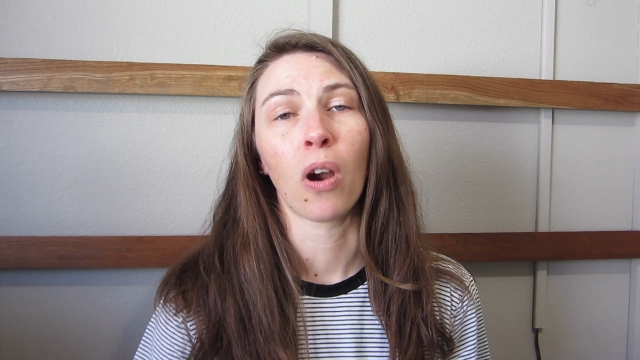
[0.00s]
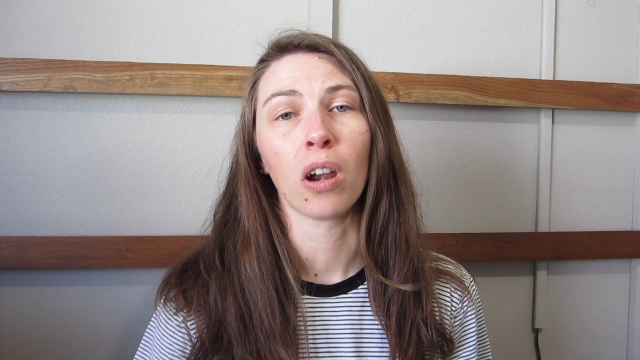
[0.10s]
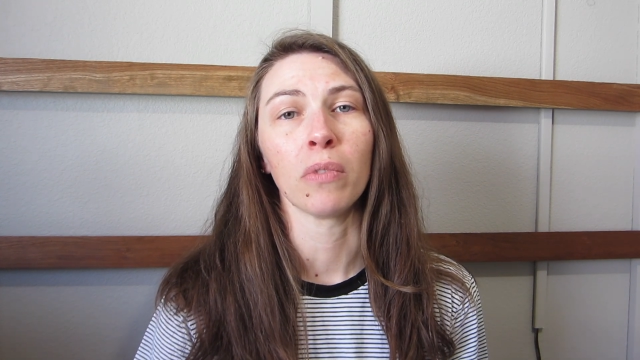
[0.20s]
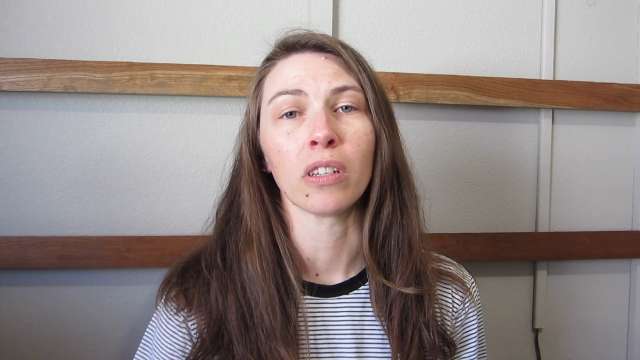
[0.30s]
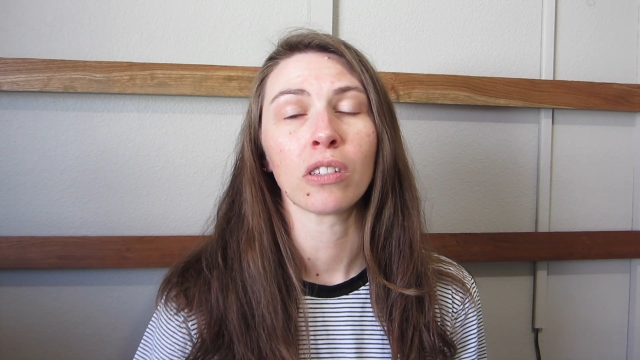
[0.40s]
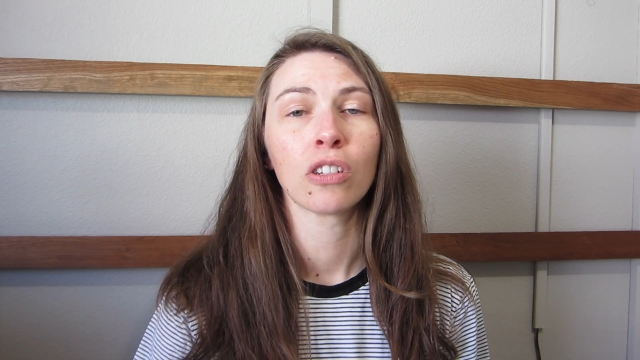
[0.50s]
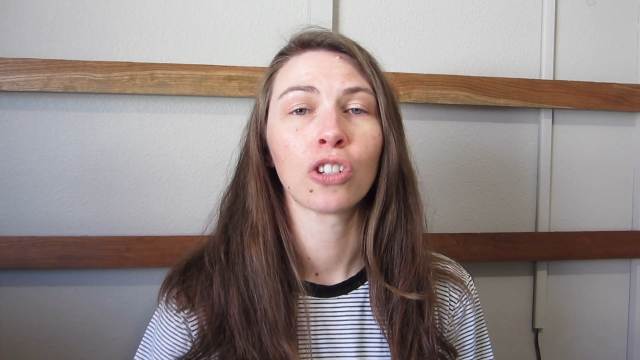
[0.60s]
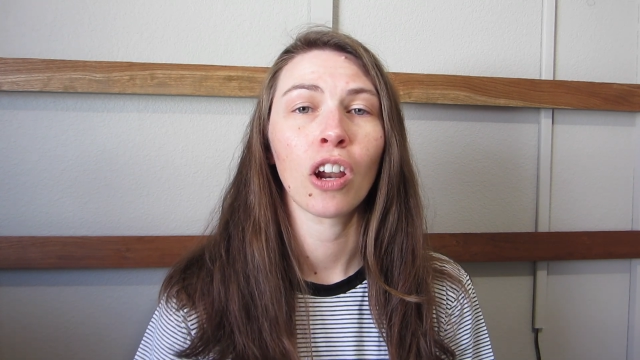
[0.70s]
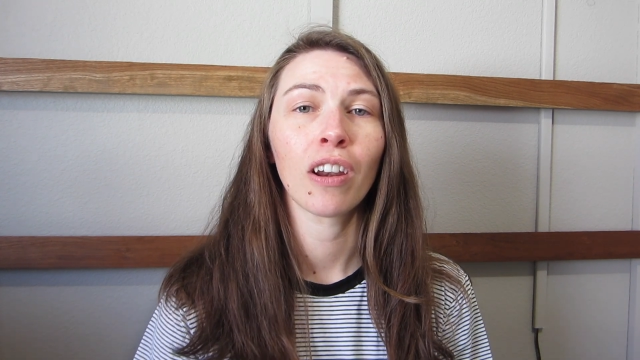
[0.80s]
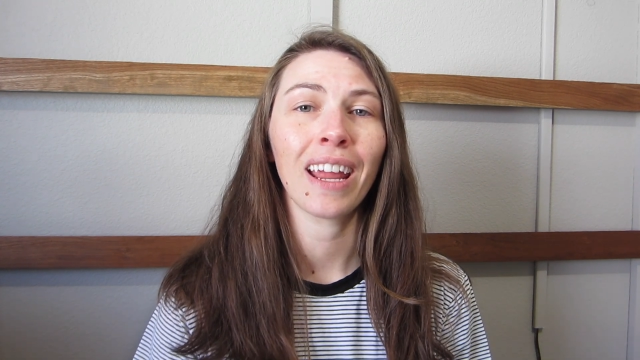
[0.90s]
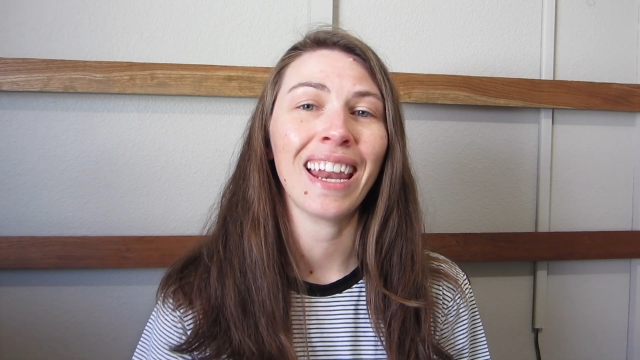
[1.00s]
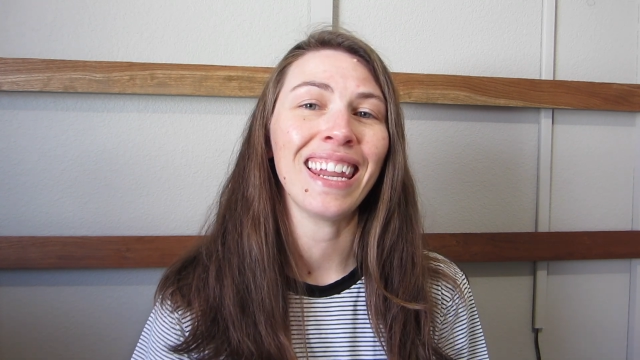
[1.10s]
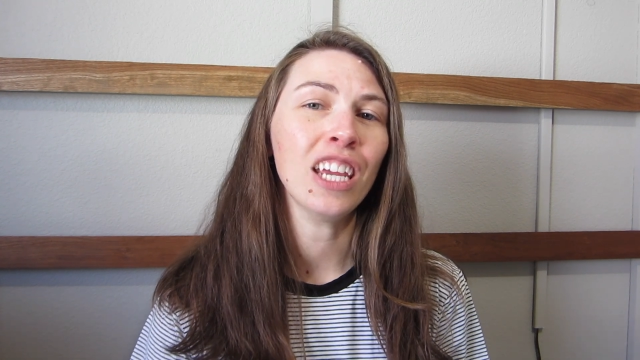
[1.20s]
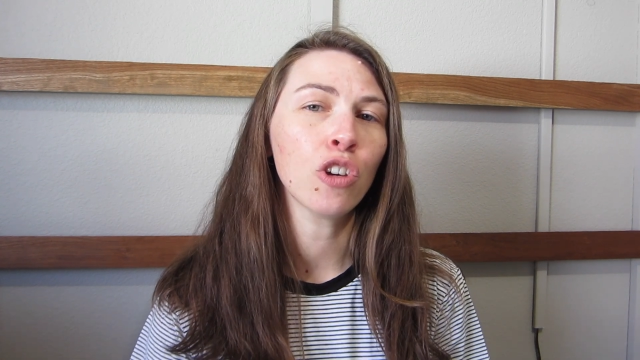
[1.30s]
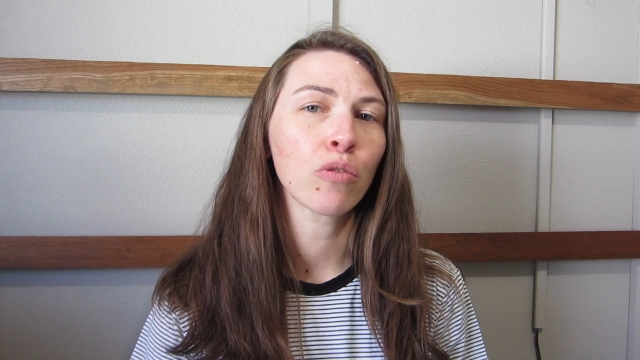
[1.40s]
Barnabas shared
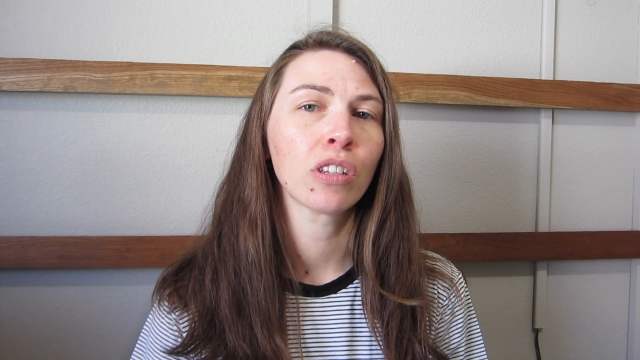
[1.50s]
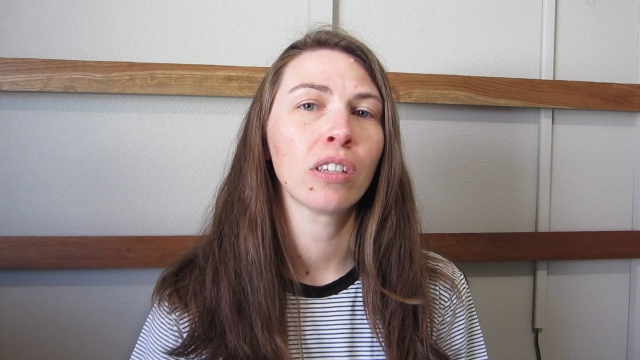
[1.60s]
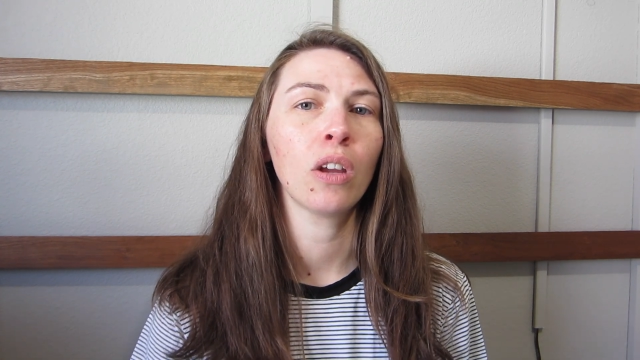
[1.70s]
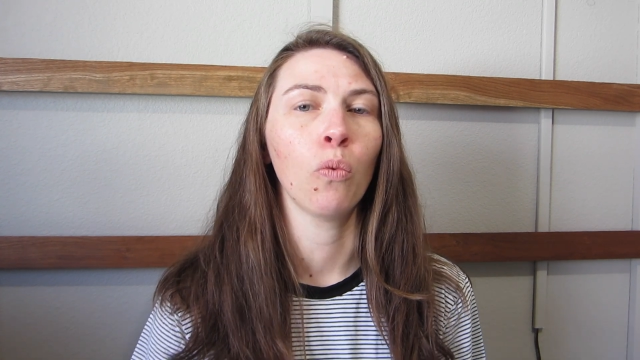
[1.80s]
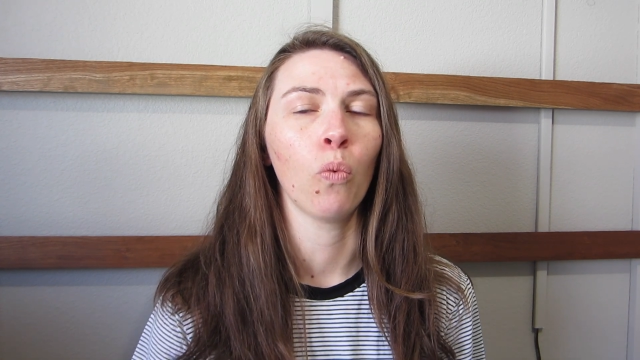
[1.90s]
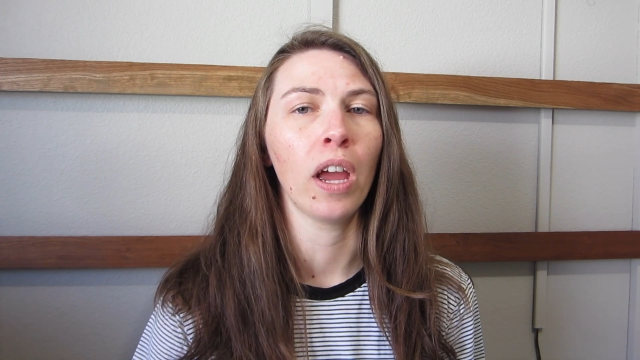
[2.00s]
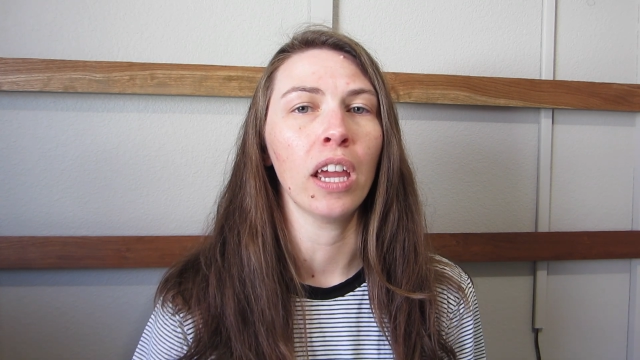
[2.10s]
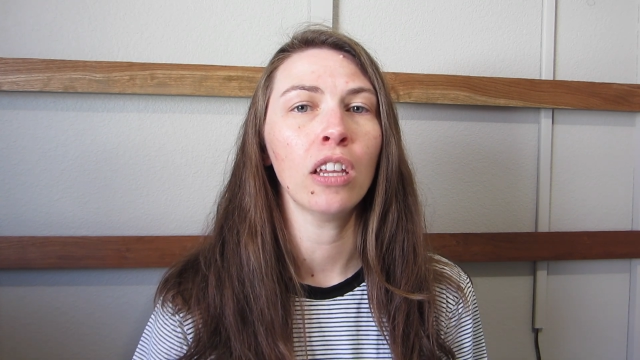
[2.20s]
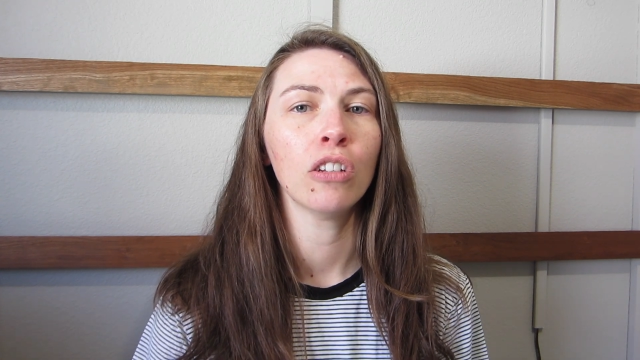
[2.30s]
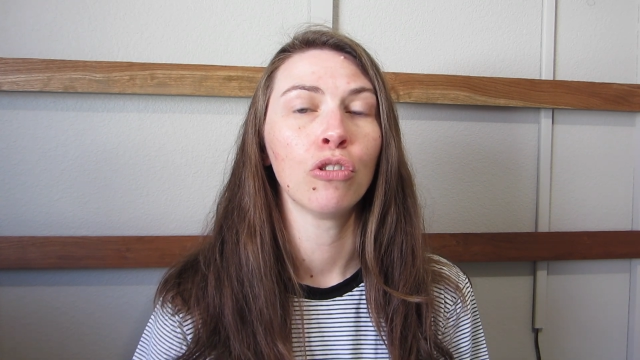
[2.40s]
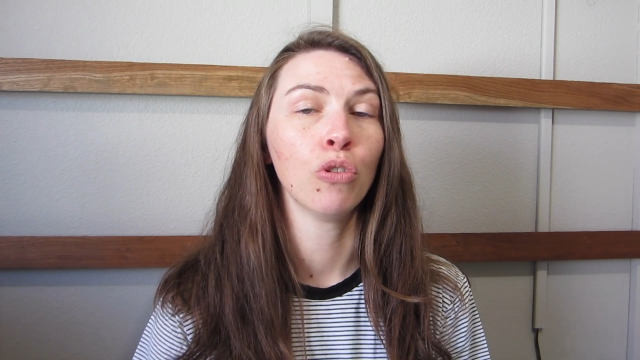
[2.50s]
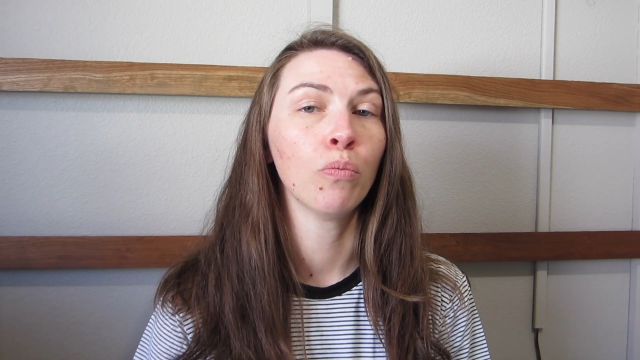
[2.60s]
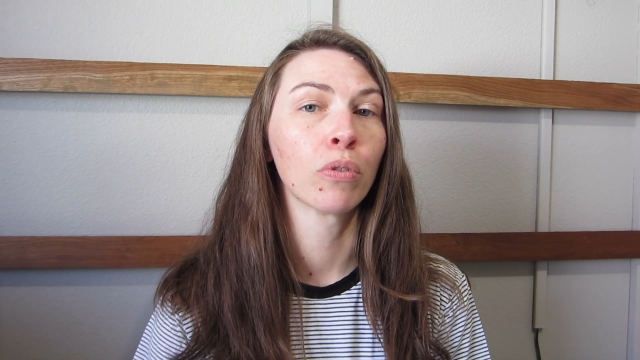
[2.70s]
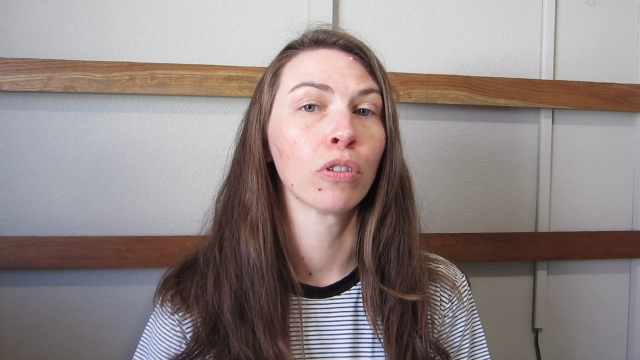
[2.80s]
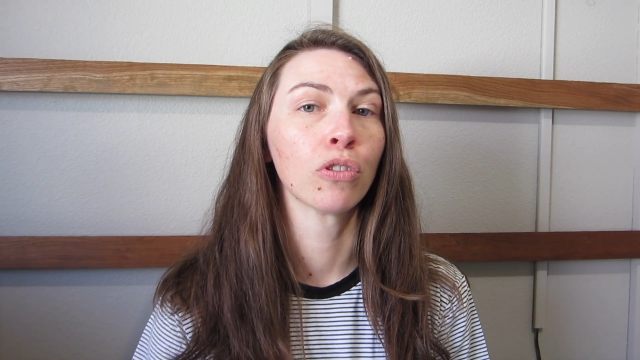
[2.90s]
an interesting way to
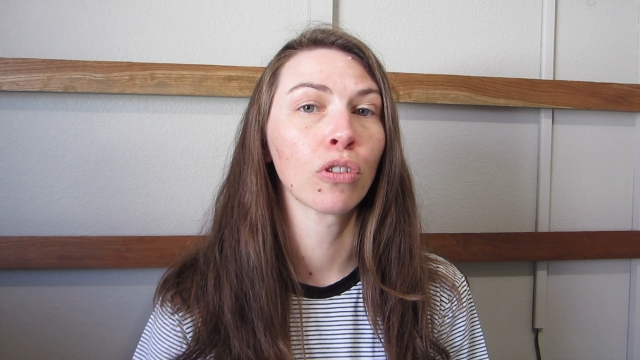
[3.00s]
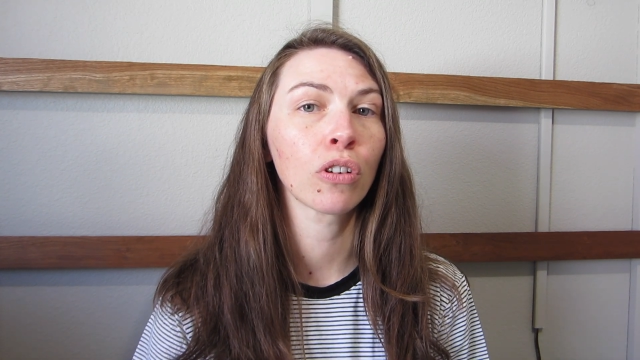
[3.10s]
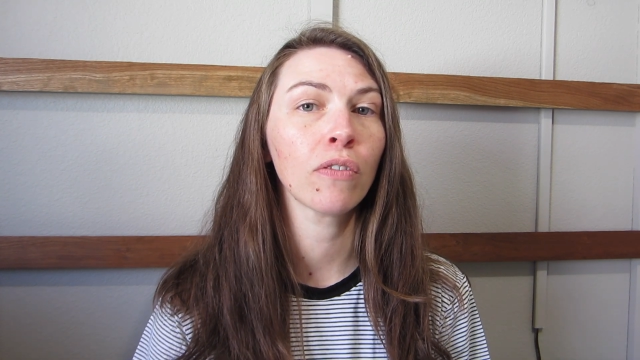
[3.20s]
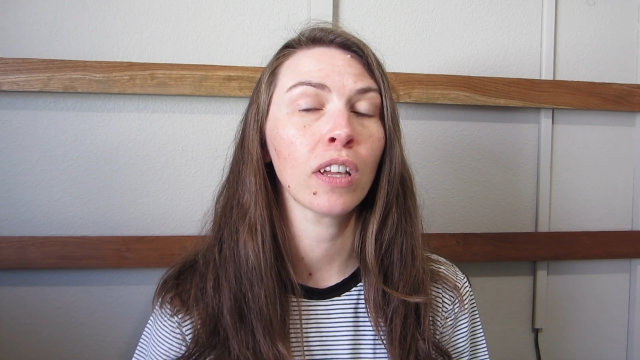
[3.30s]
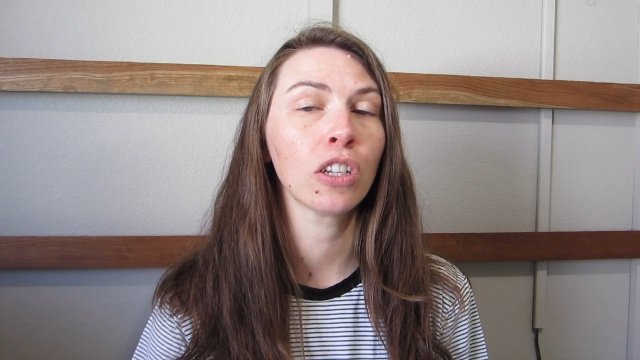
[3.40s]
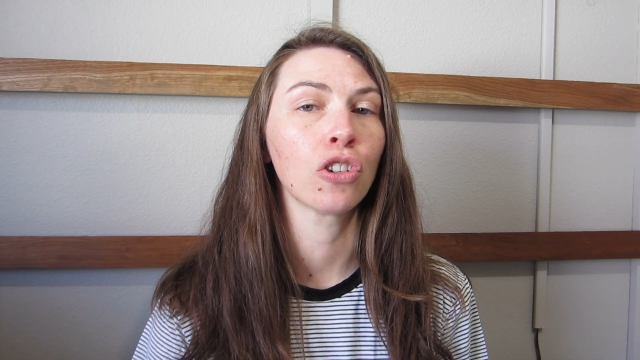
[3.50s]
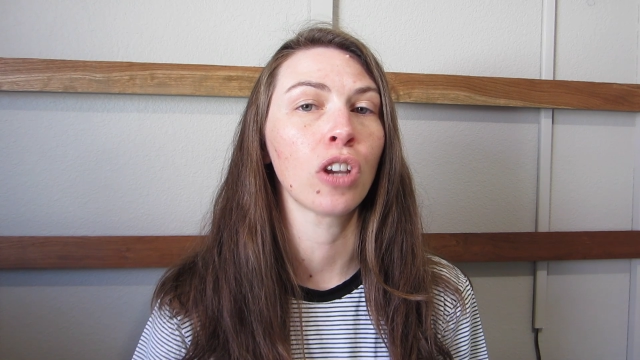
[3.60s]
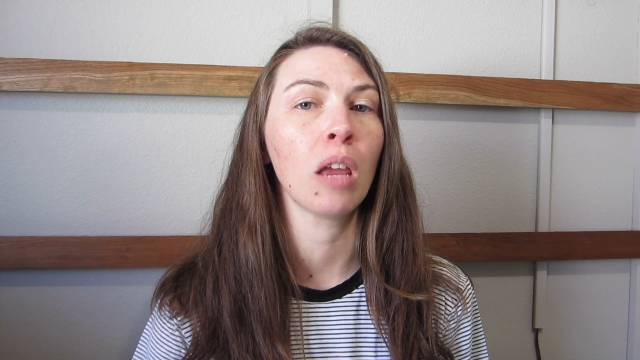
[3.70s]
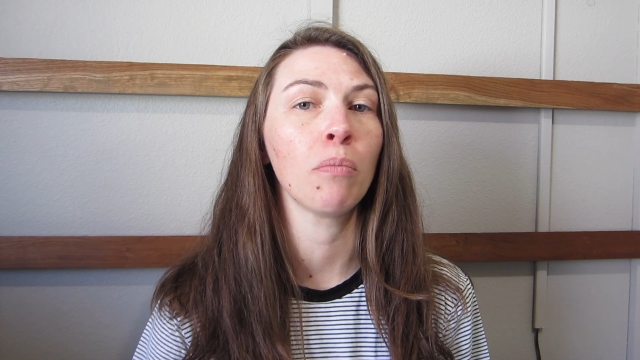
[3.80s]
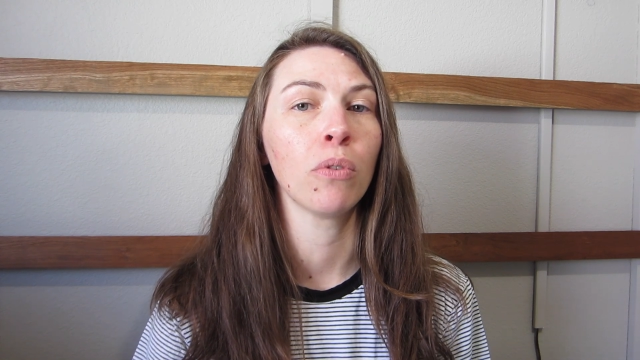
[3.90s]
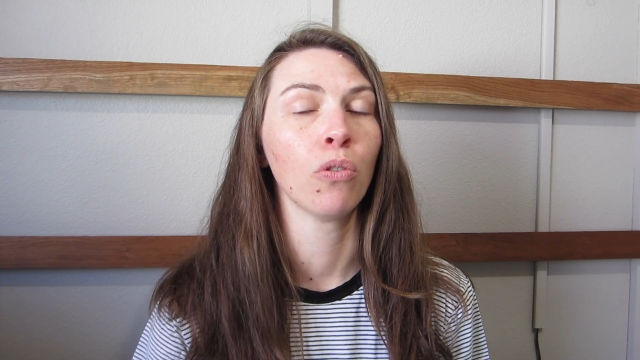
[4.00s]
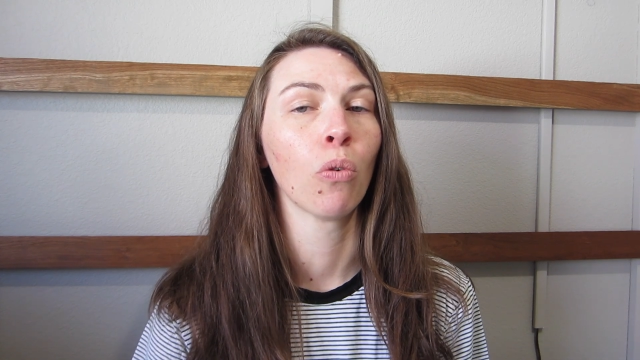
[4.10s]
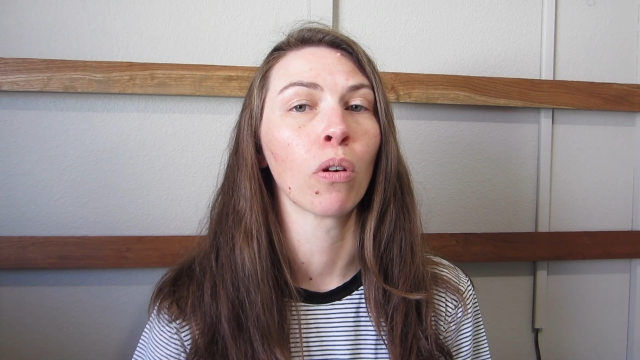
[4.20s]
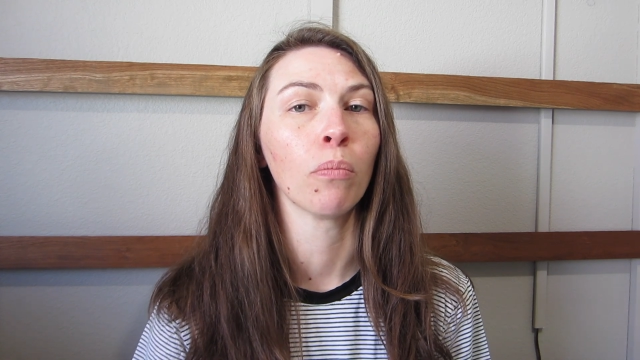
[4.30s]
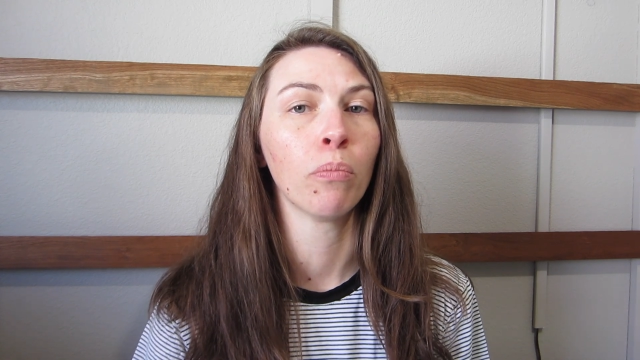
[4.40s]
preserve and shape
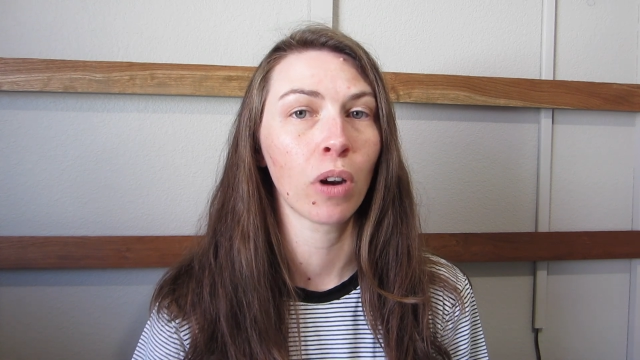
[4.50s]
your